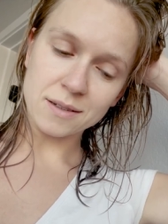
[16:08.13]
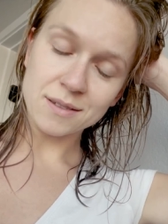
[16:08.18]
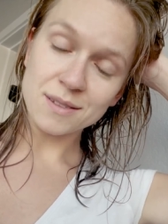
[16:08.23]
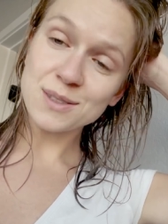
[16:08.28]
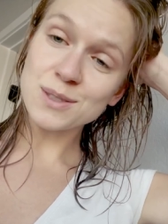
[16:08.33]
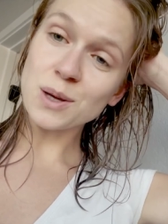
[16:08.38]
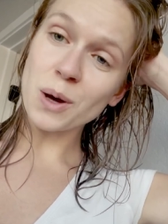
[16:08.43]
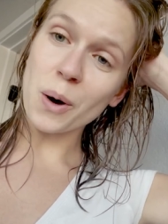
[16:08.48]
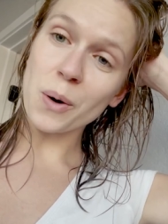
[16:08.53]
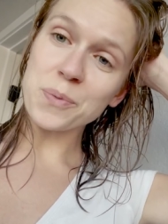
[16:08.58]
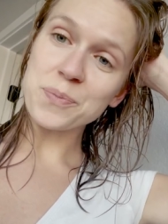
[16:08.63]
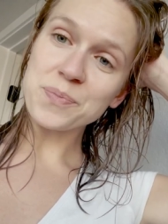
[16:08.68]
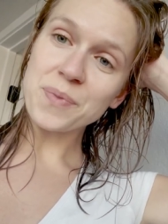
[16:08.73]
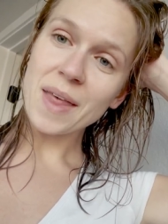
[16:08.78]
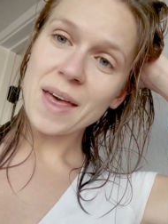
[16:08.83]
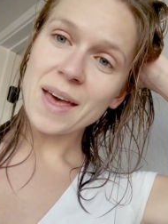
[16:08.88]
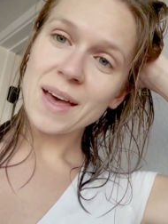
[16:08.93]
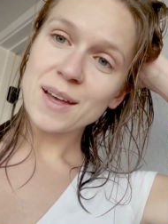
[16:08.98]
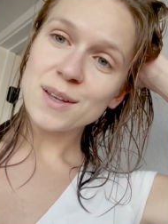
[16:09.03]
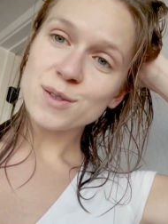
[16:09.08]
So
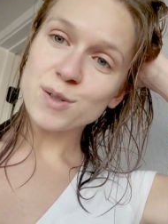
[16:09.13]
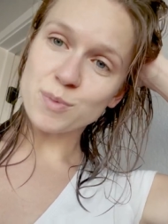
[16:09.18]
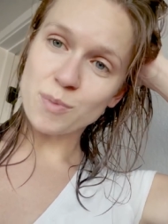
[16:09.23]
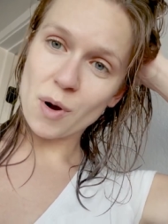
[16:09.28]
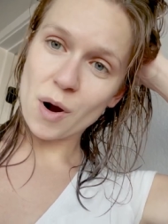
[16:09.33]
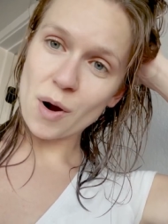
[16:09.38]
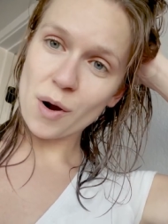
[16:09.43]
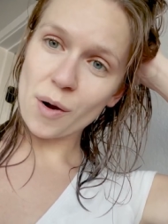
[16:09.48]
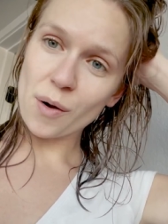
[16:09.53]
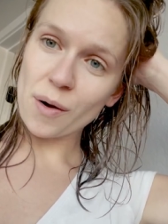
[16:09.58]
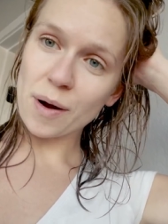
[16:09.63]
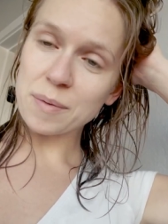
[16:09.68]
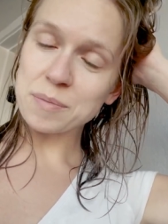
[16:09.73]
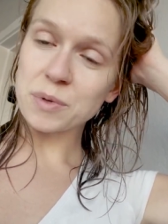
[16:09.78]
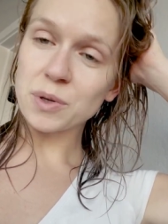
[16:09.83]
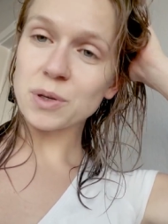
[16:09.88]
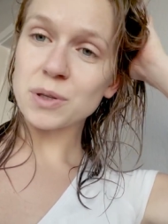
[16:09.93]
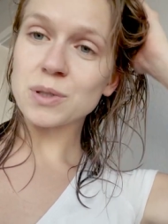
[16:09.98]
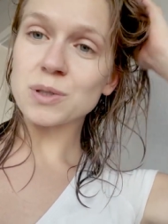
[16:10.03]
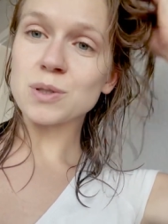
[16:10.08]
tomorrow I'm
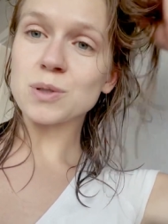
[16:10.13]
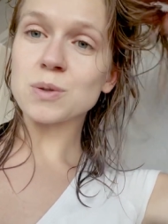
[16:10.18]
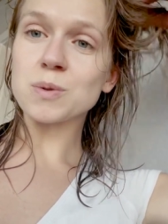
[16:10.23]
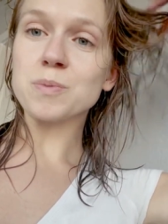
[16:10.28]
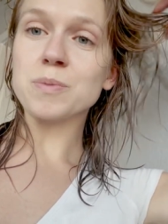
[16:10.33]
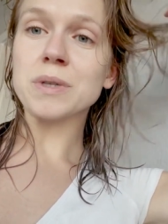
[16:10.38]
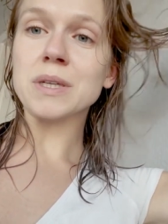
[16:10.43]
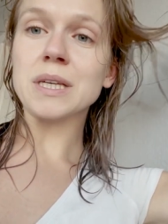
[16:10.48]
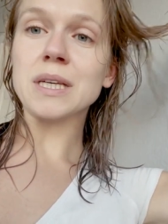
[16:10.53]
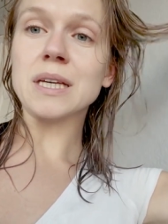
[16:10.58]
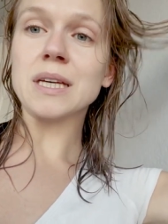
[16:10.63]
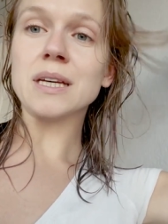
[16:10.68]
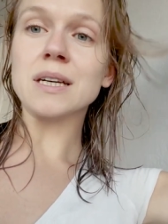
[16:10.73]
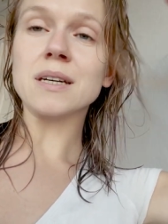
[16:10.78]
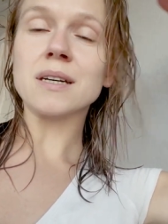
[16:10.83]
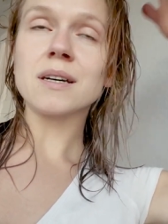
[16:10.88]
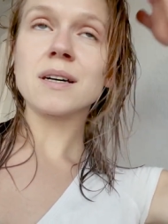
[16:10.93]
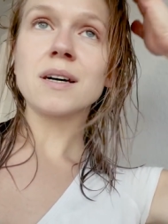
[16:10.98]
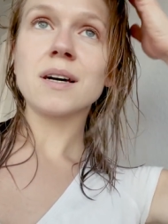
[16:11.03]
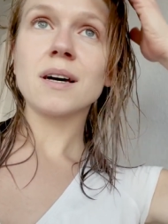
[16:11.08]
going to be